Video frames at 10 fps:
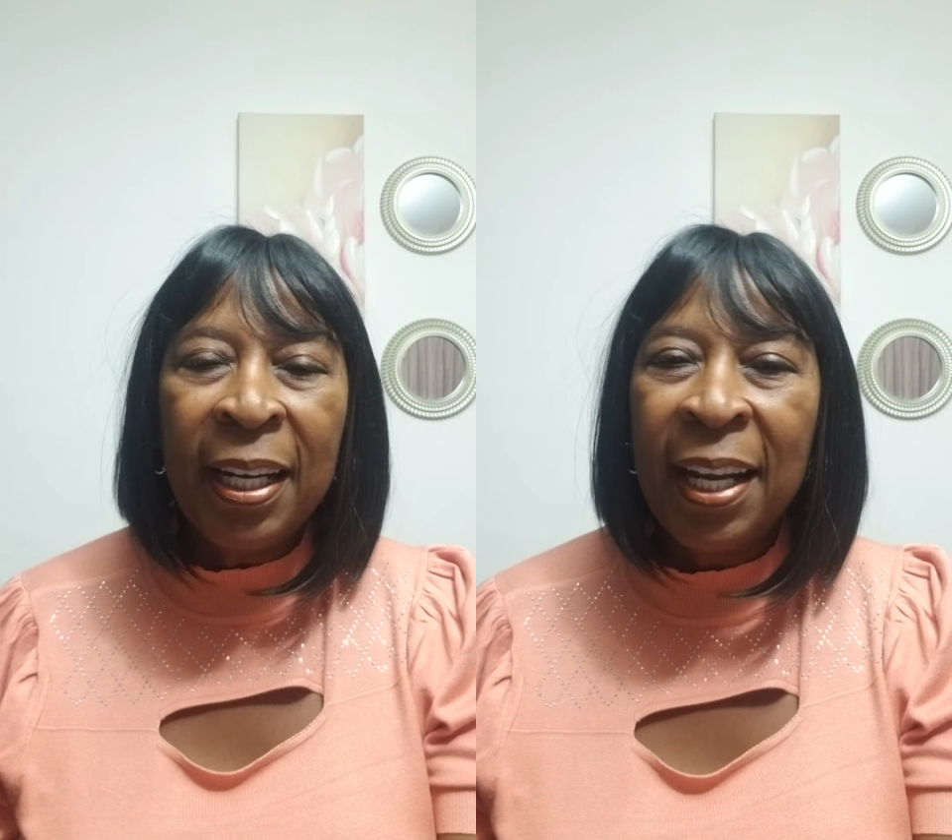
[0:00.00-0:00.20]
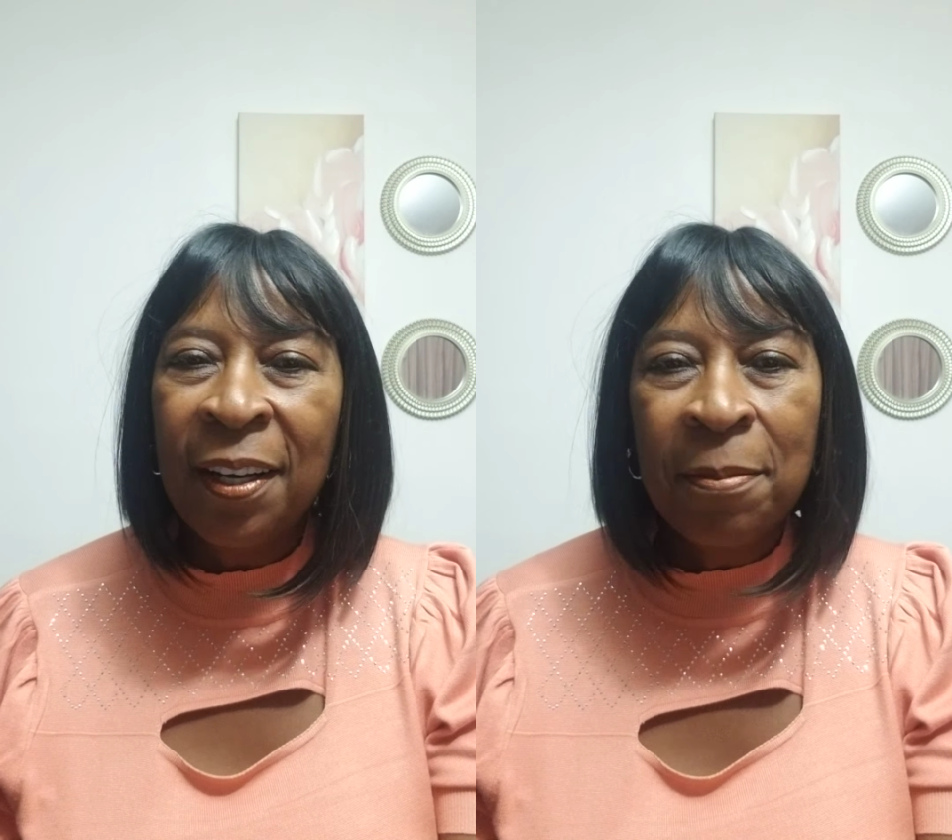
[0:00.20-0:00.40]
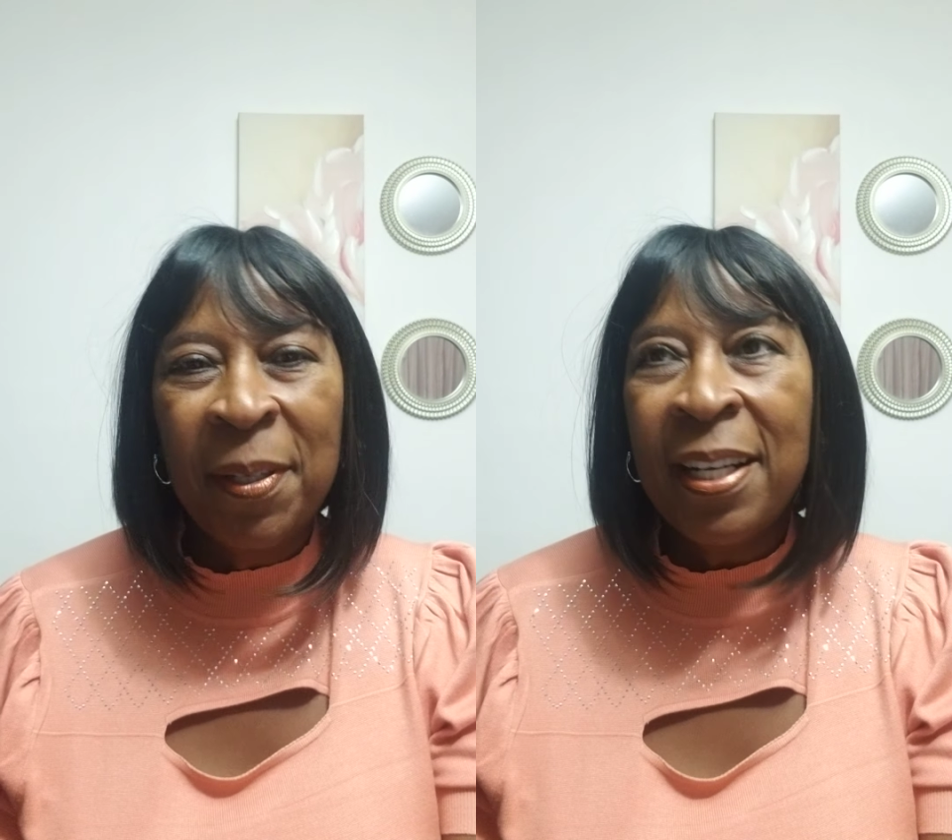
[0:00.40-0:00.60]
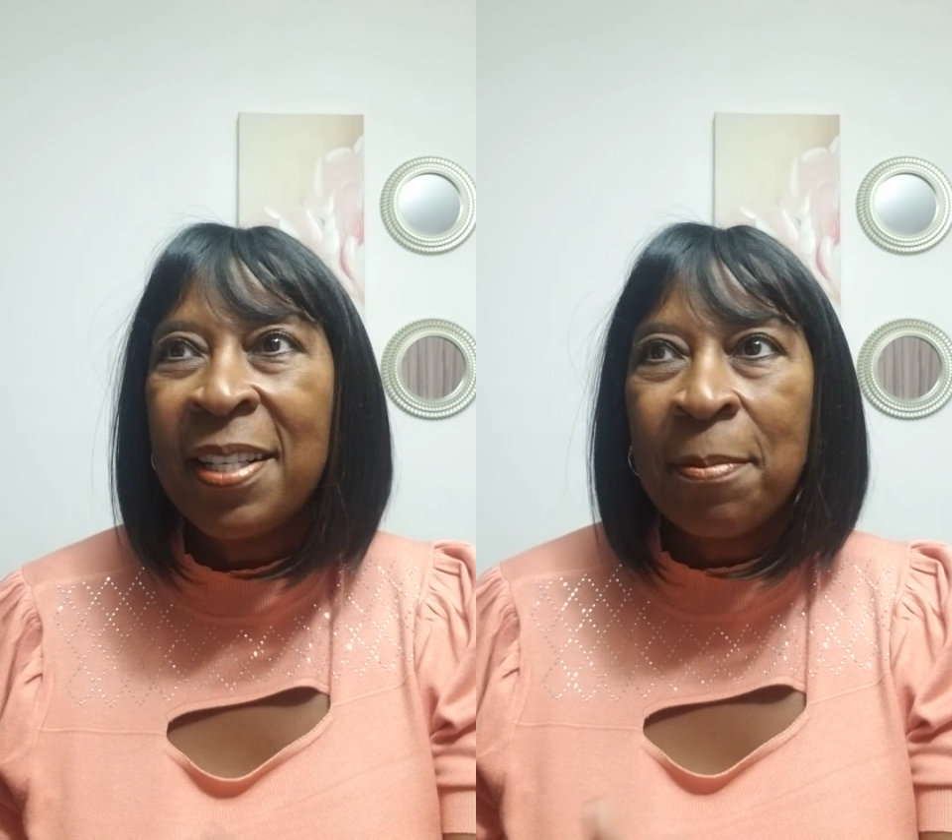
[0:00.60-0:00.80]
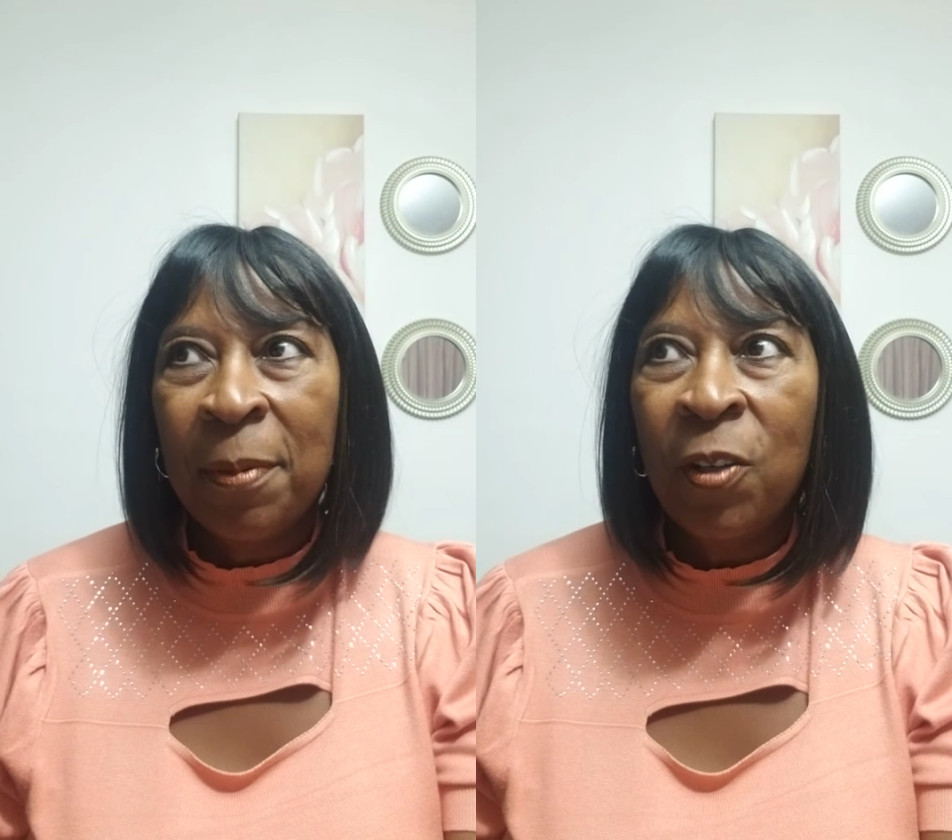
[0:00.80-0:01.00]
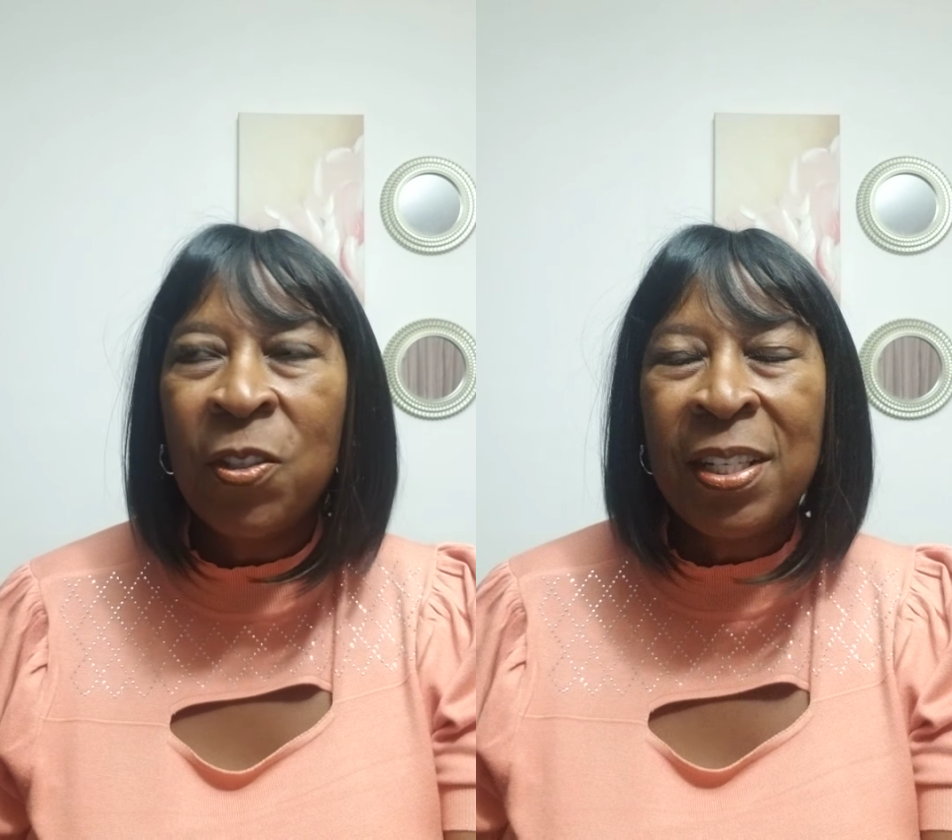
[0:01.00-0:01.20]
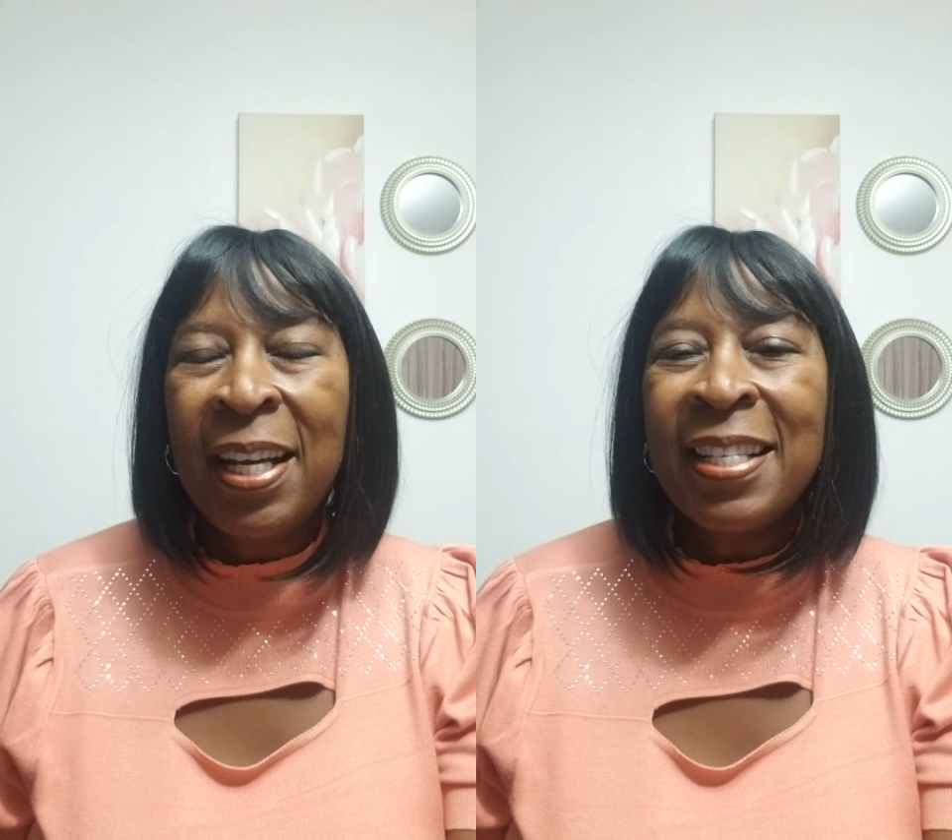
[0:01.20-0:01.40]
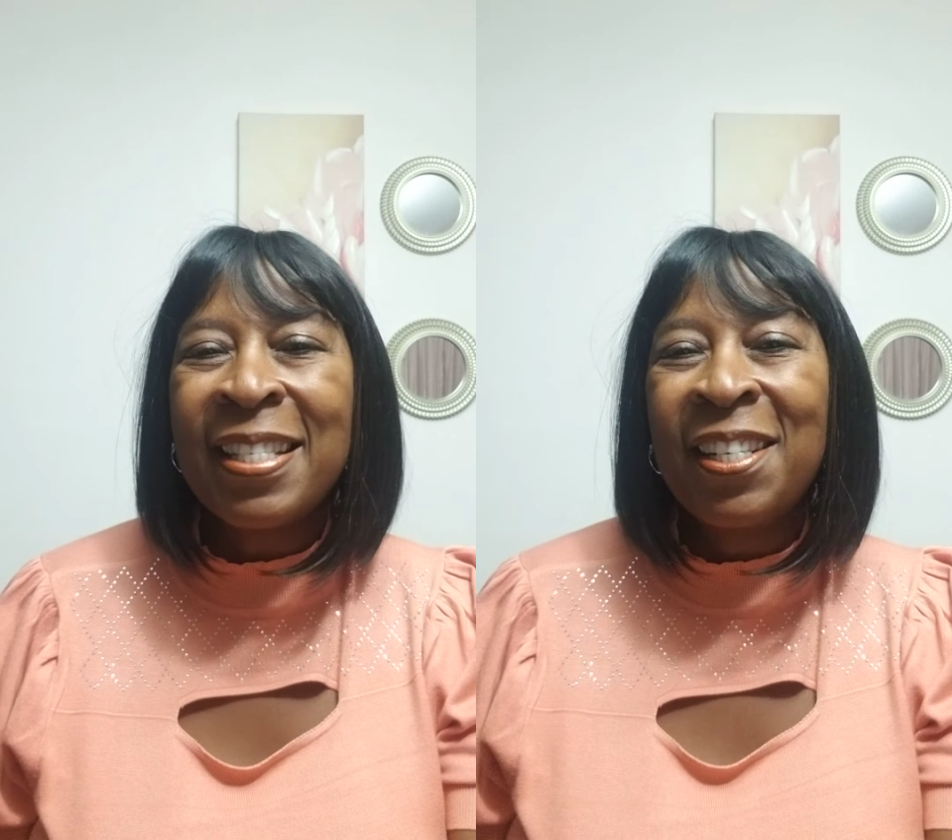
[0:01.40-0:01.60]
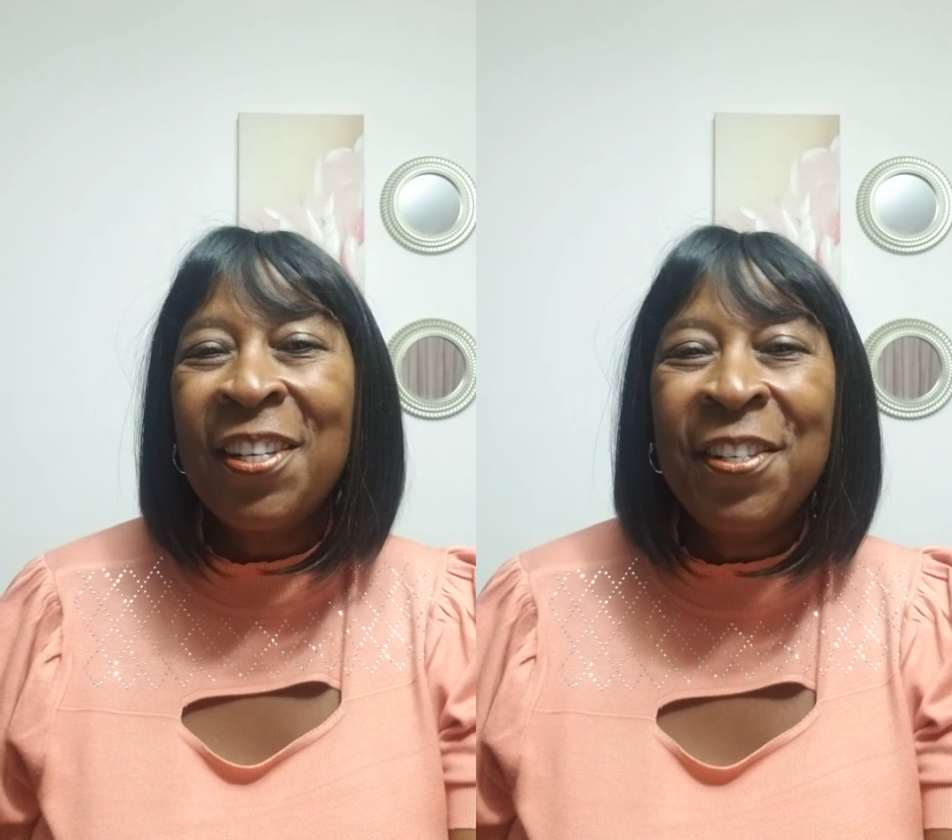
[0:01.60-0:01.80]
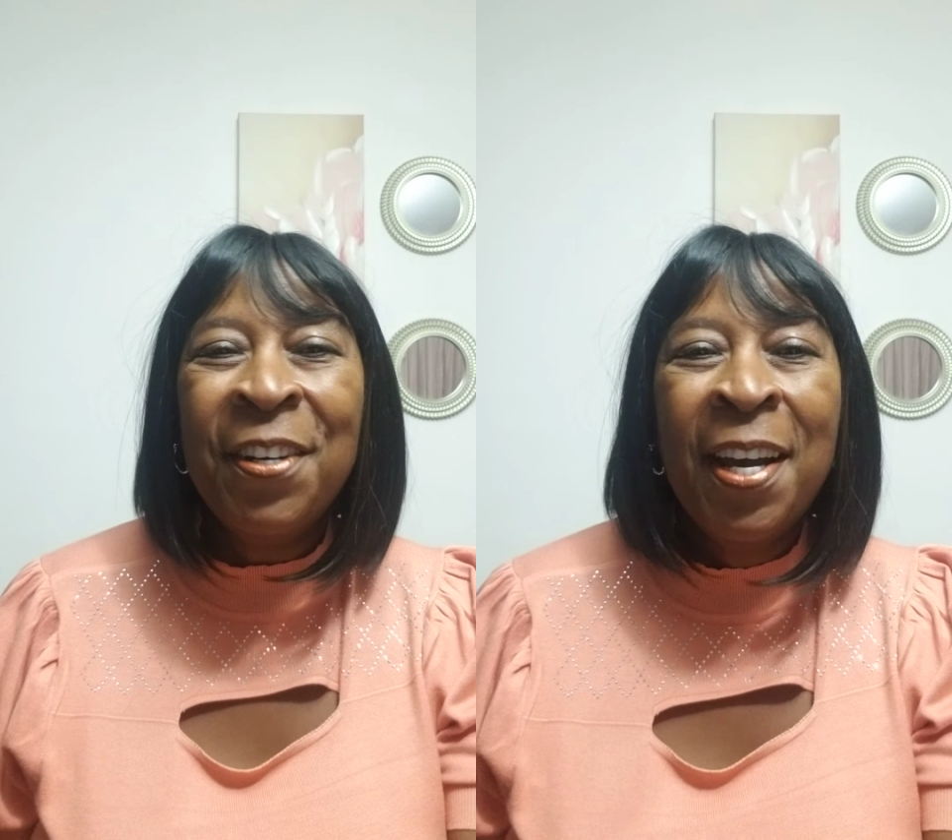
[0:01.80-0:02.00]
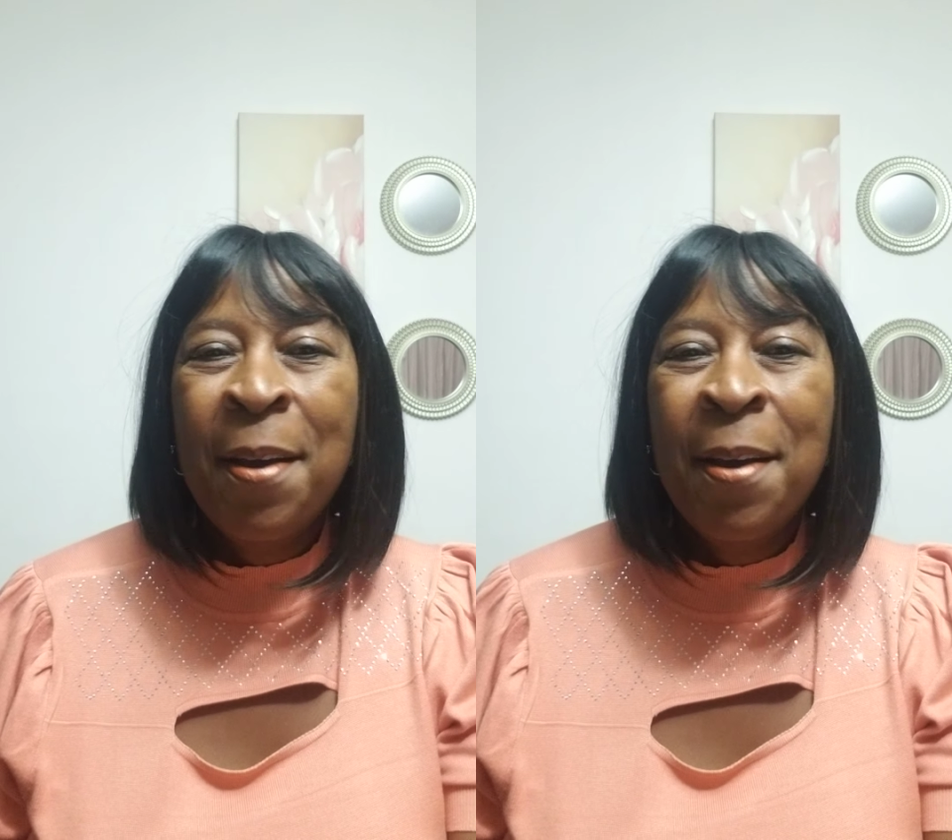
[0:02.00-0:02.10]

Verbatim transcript: health because most nuts do